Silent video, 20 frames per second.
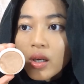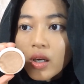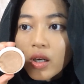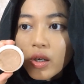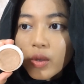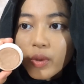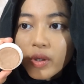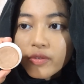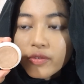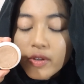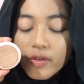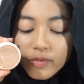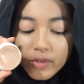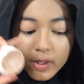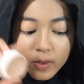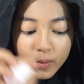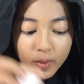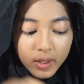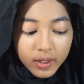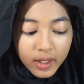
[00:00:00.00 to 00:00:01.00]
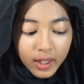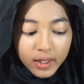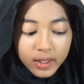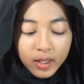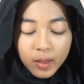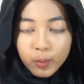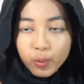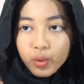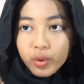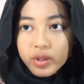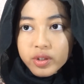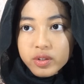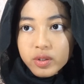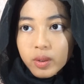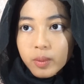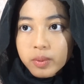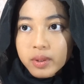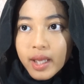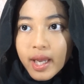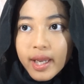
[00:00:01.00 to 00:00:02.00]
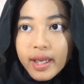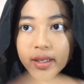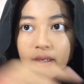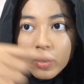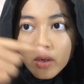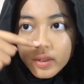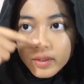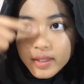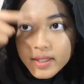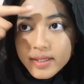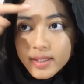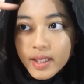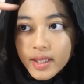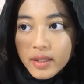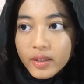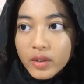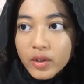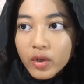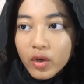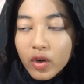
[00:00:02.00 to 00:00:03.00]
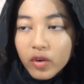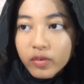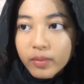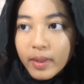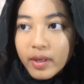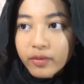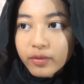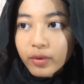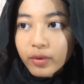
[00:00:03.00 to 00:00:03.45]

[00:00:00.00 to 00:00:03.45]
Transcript: 151, and I'm going to apply it on the center of my